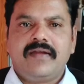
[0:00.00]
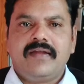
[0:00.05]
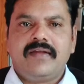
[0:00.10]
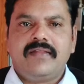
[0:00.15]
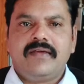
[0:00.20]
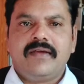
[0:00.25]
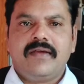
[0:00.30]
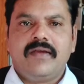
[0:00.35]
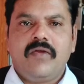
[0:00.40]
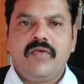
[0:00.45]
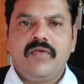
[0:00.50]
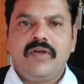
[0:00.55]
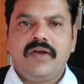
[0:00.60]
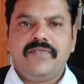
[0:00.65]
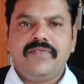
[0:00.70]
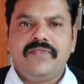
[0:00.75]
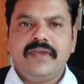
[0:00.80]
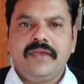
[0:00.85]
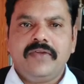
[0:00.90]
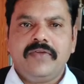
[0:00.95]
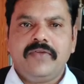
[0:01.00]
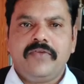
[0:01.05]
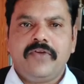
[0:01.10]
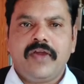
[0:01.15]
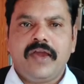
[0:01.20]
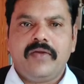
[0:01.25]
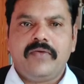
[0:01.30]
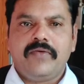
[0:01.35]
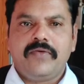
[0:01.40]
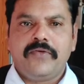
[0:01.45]
under the ground of the
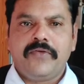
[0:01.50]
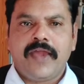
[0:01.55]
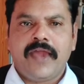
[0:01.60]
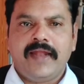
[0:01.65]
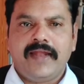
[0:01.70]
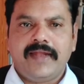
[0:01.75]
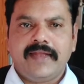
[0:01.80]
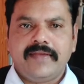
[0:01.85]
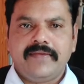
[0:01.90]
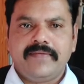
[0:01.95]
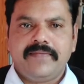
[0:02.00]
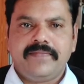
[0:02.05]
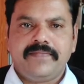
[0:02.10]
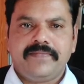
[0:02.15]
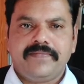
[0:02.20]
cruelty.